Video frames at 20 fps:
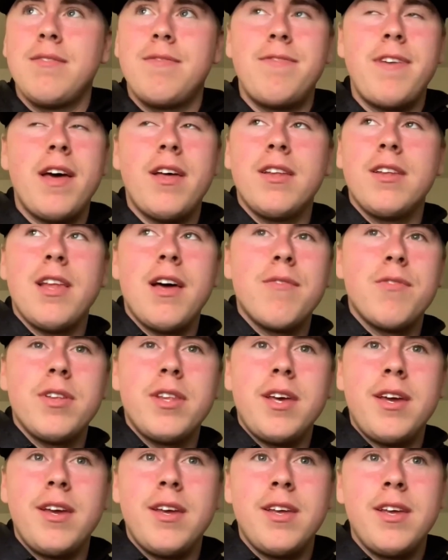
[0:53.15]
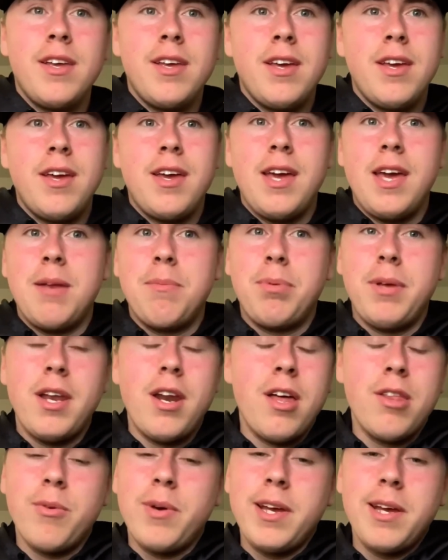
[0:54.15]
fell in love with it and played
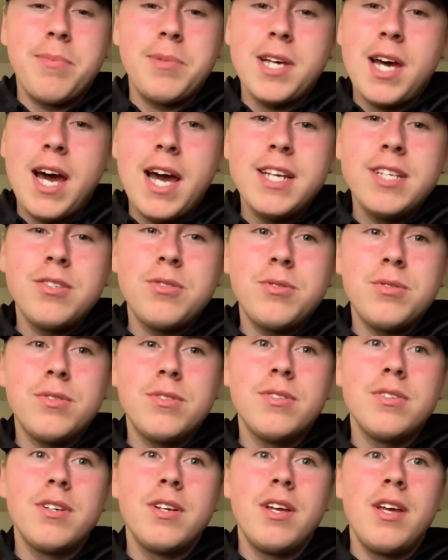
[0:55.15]
all the way up to high school.